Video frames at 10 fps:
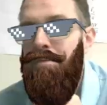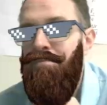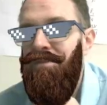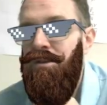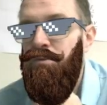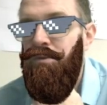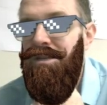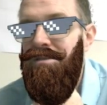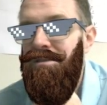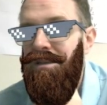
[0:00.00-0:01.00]
the
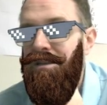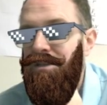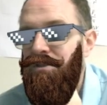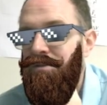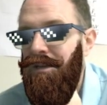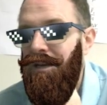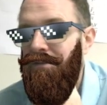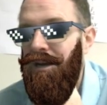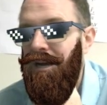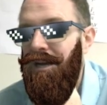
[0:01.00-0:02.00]
reason that electrons
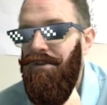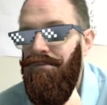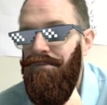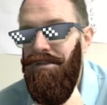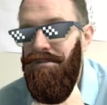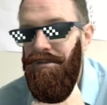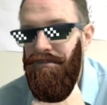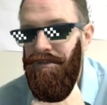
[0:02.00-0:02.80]
have a higher because of